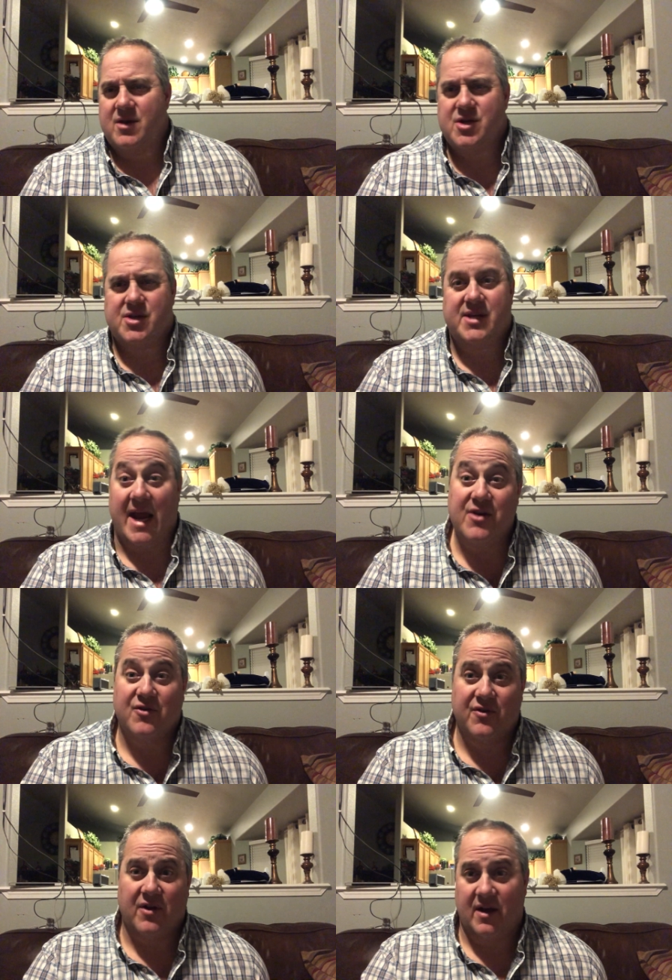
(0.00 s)
just
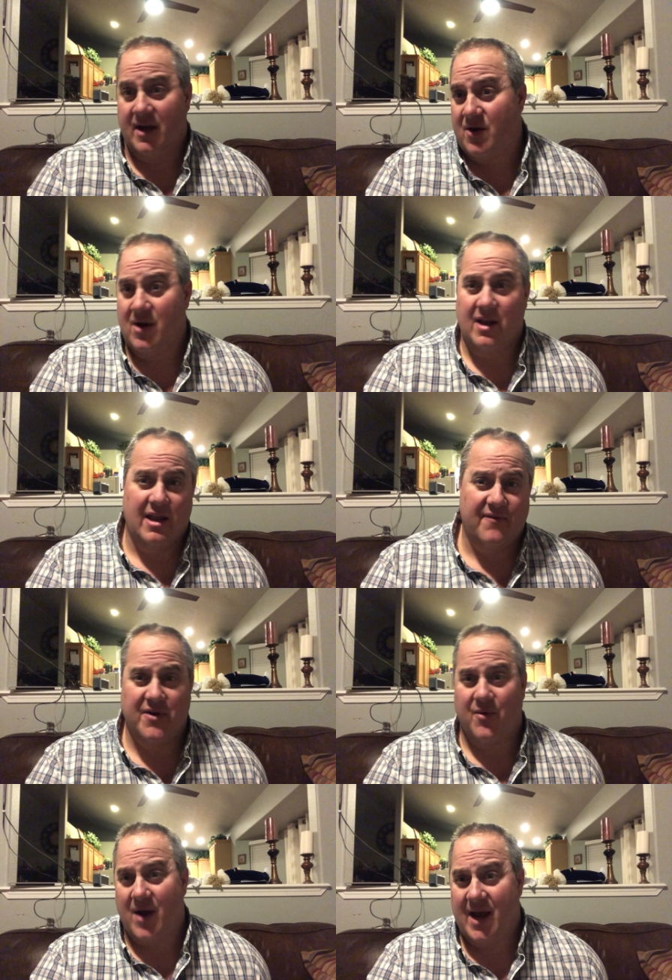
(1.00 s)
dangers on here and
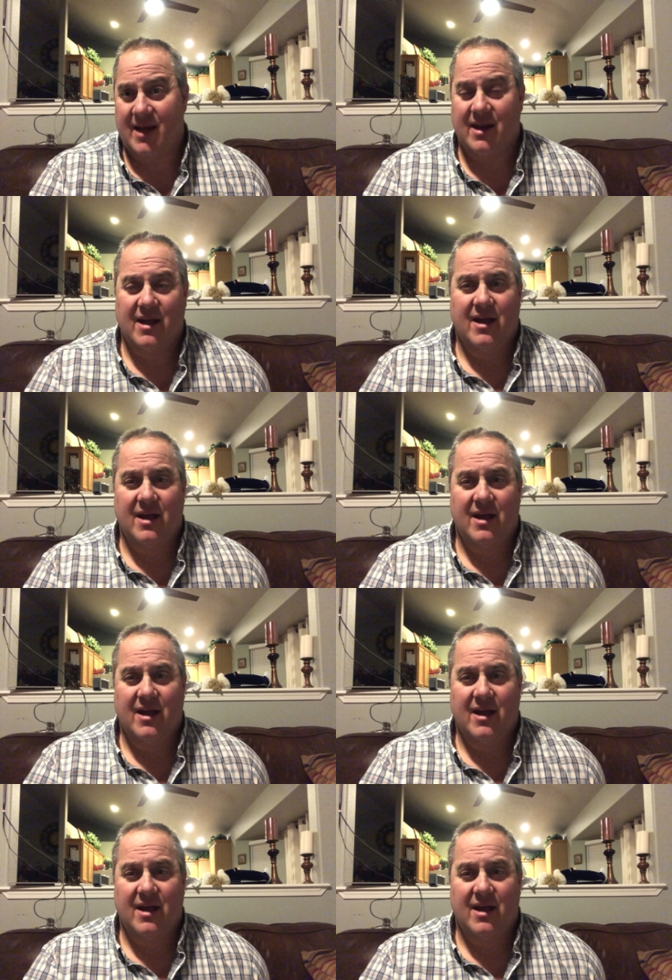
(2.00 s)
left and right.